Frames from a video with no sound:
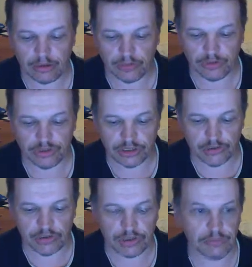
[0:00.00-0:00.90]
which is
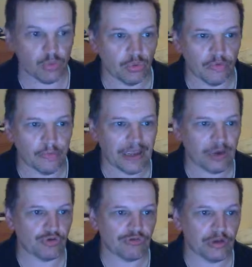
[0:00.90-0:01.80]
like more of a
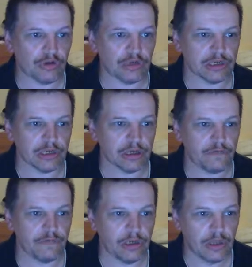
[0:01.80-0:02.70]
powdery kind of
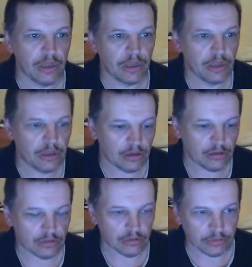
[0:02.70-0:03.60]
stuff.
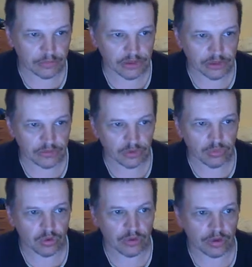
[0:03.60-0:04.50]
I'll tell you
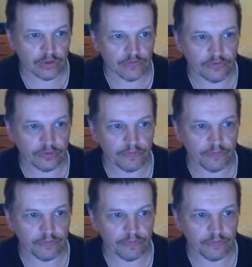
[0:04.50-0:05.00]
what kind of